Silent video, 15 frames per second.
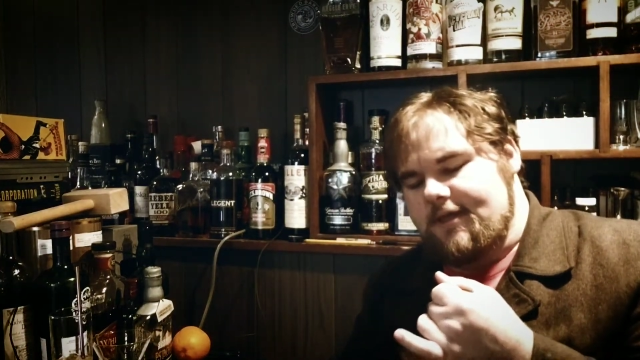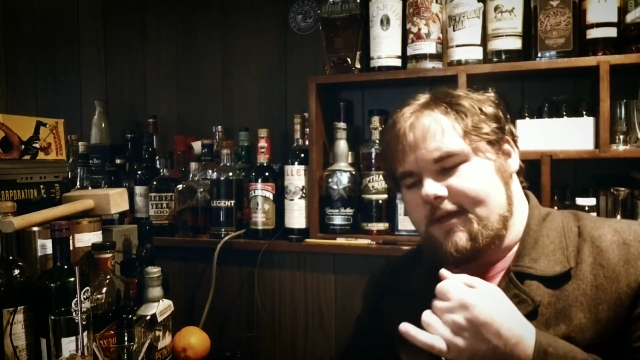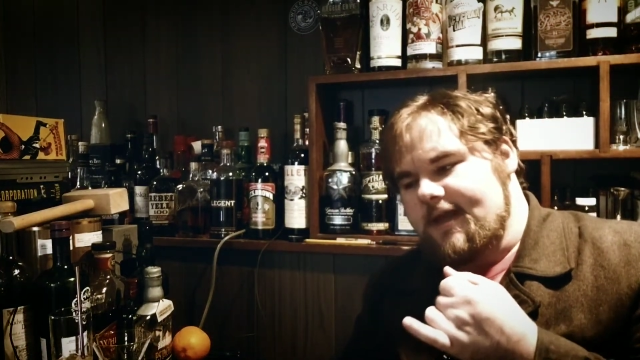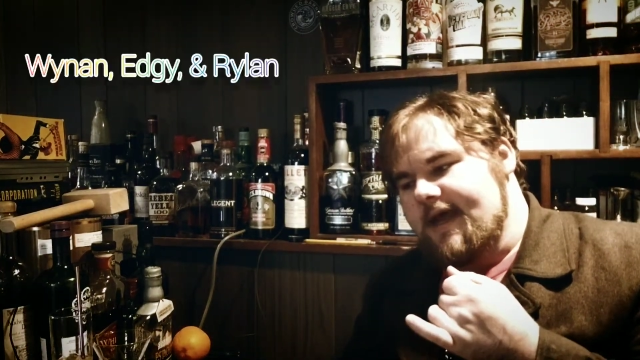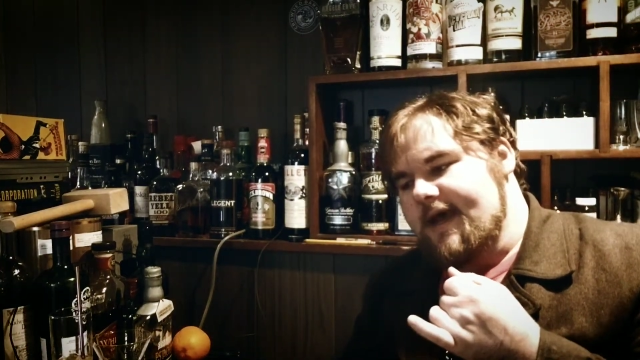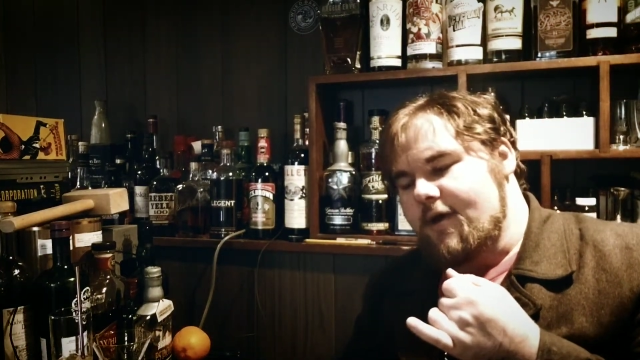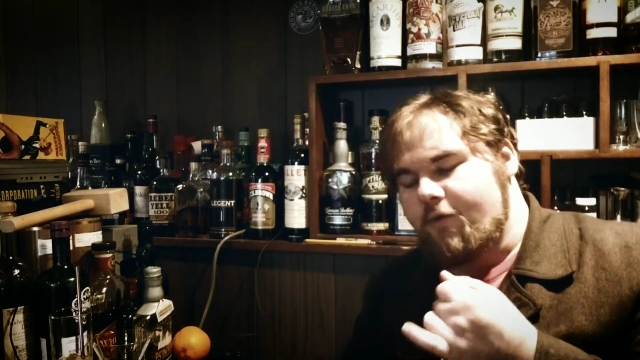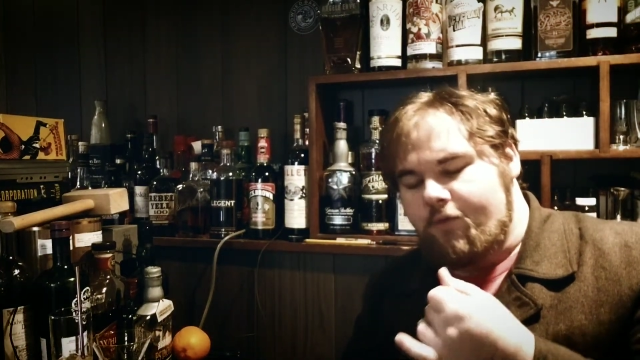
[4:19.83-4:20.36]

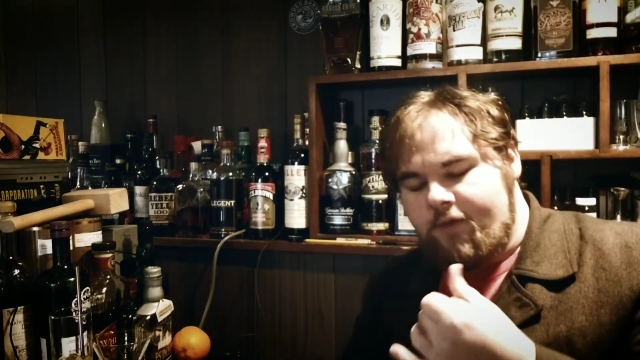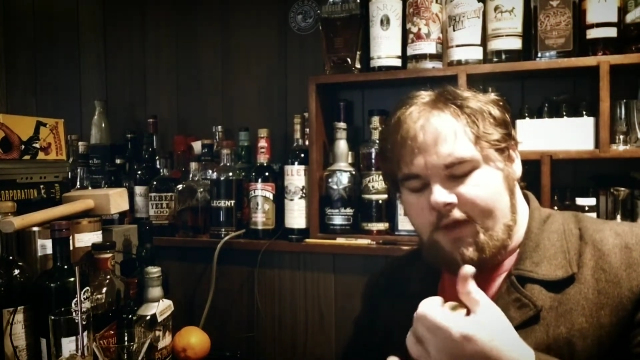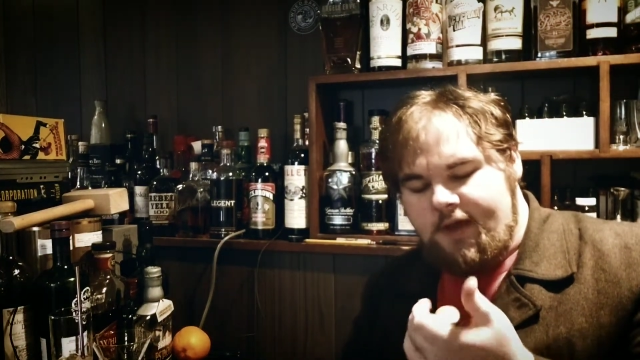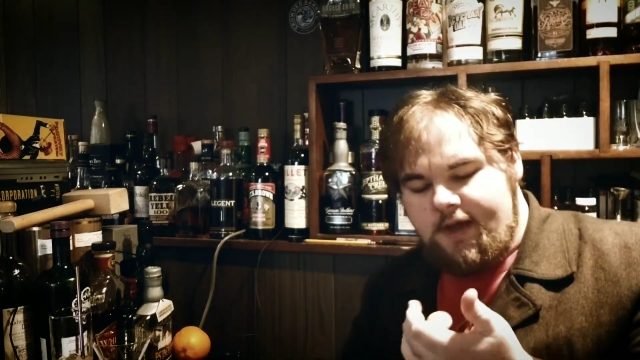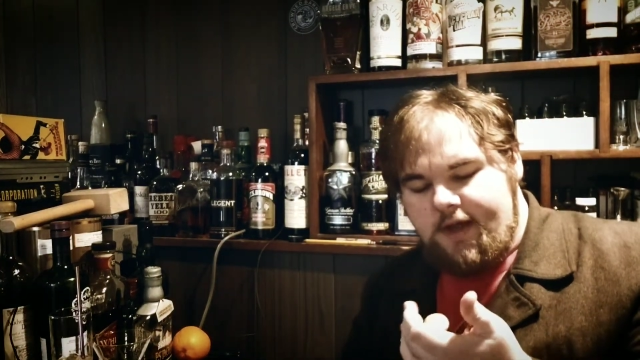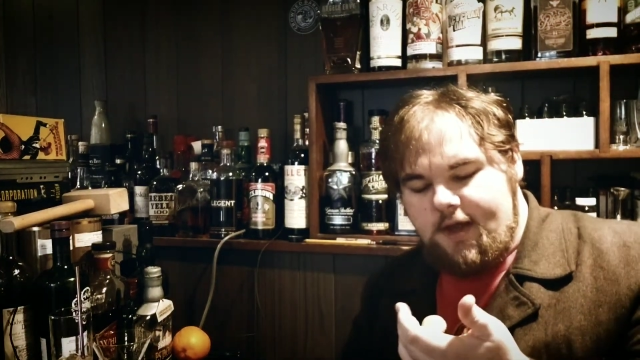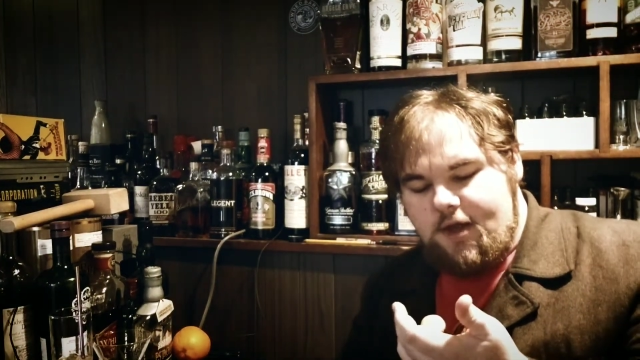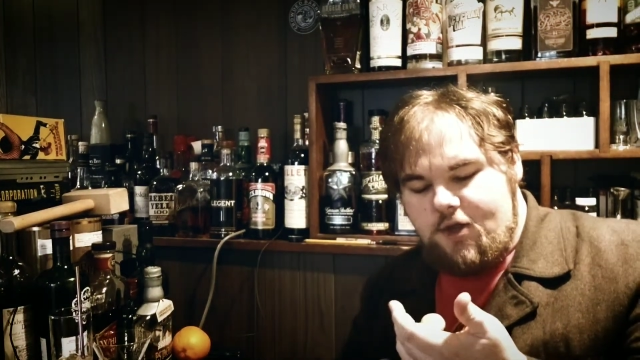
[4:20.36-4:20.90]
Now,
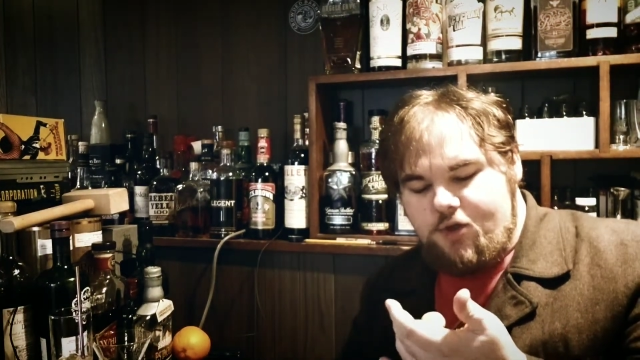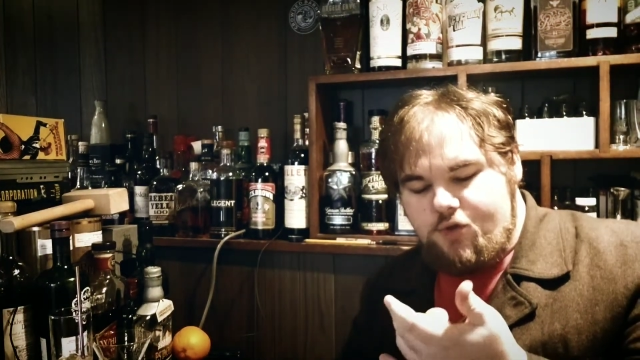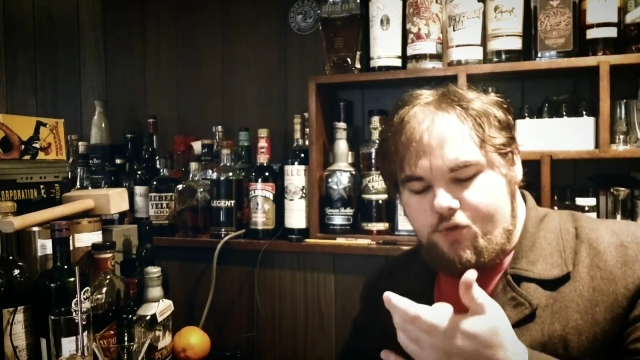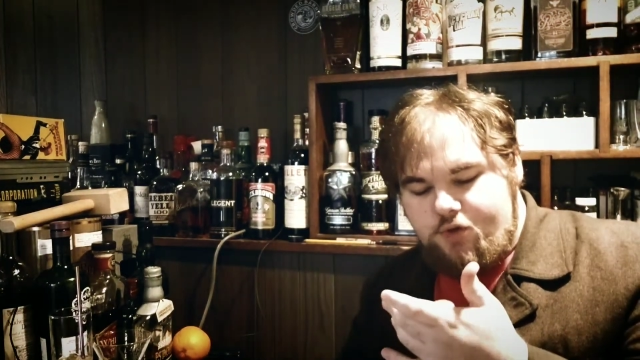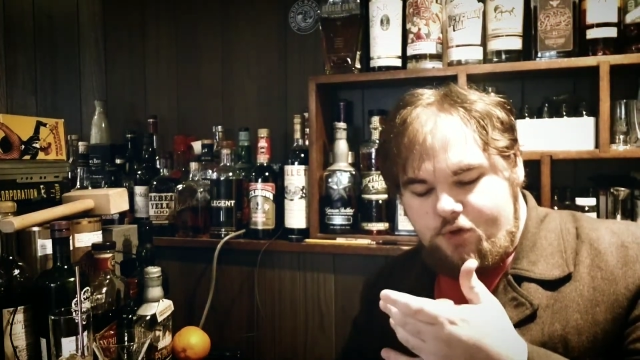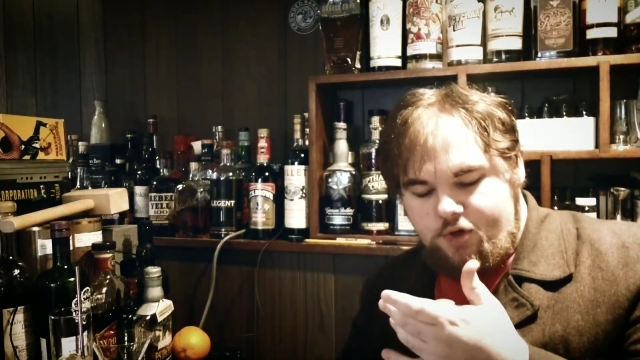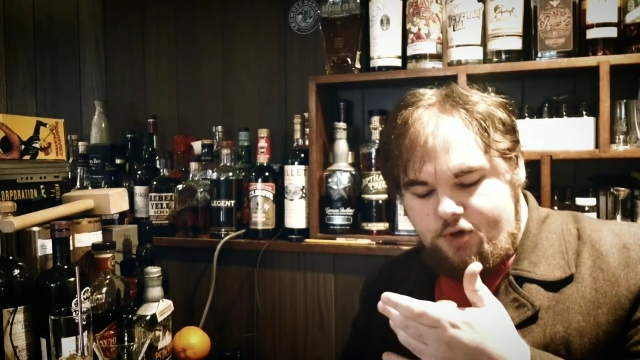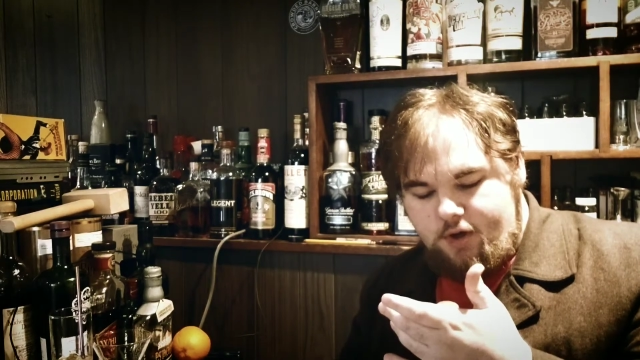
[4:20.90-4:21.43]
you
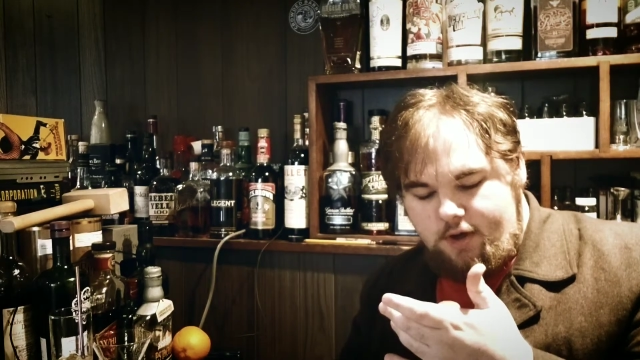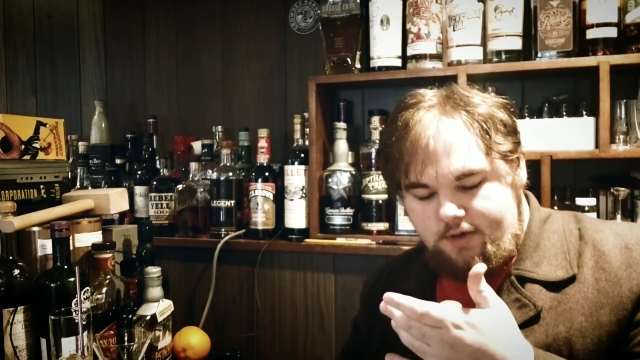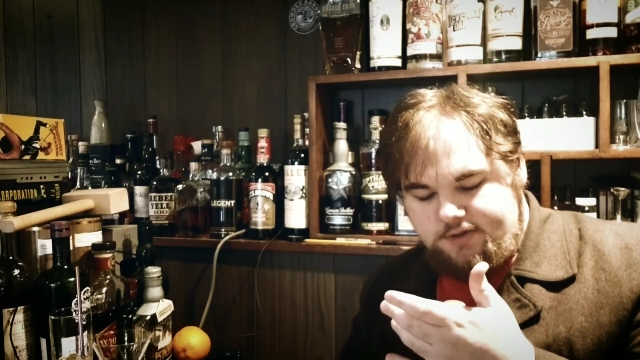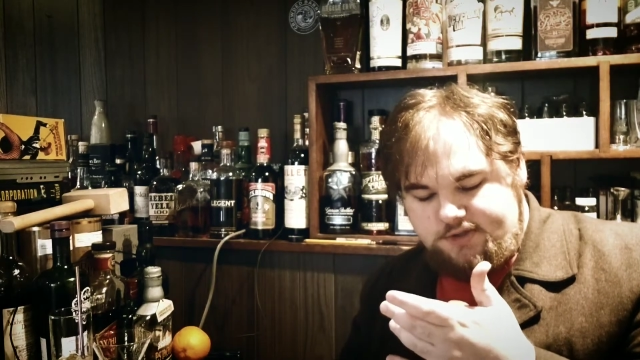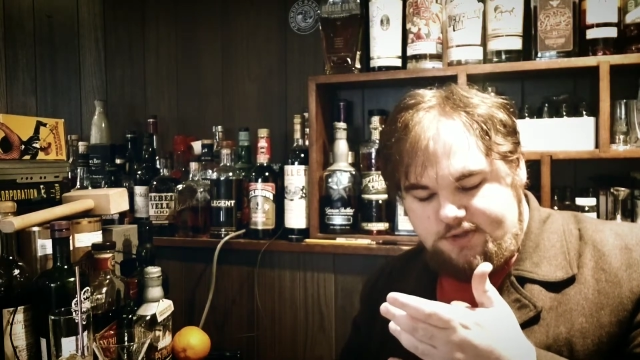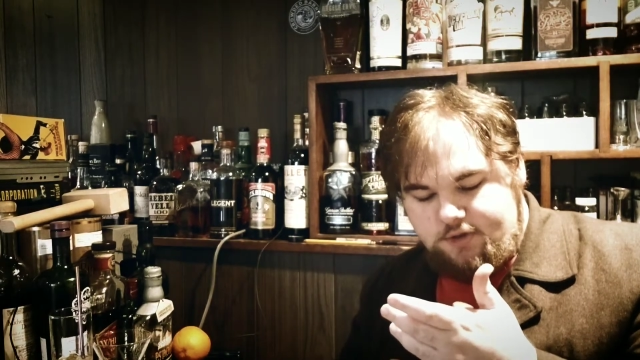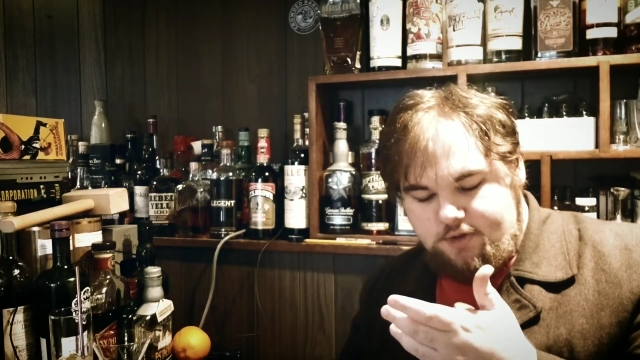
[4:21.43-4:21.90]
could also